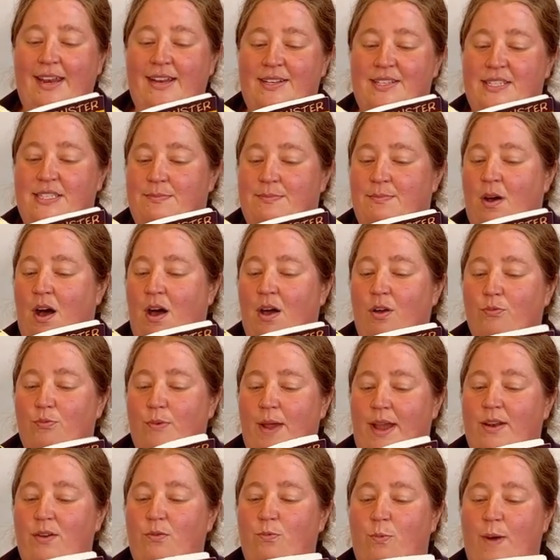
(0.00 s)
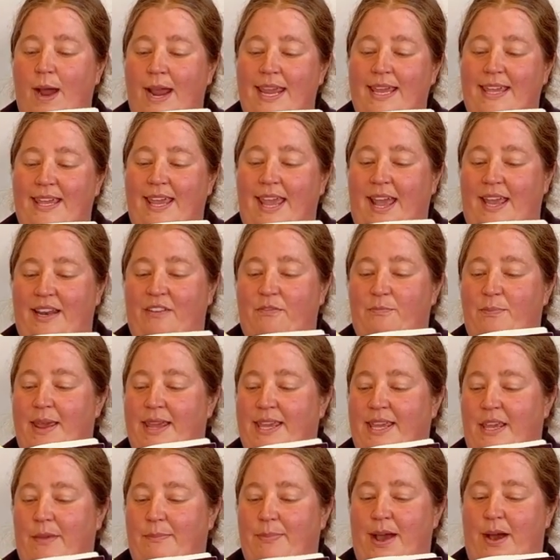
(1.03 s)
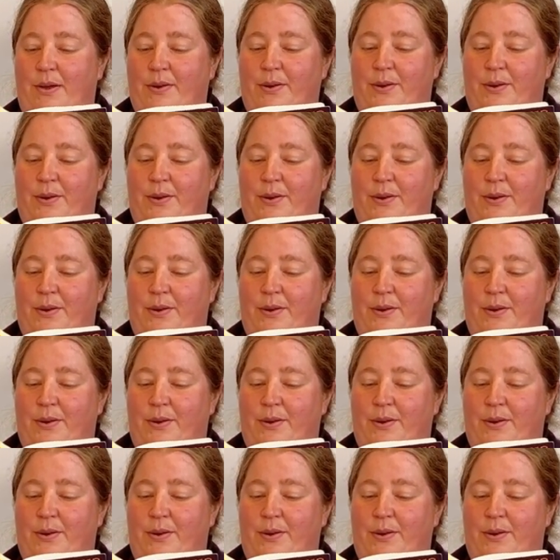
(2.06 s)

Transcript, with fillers: a small red and white can of baking powder.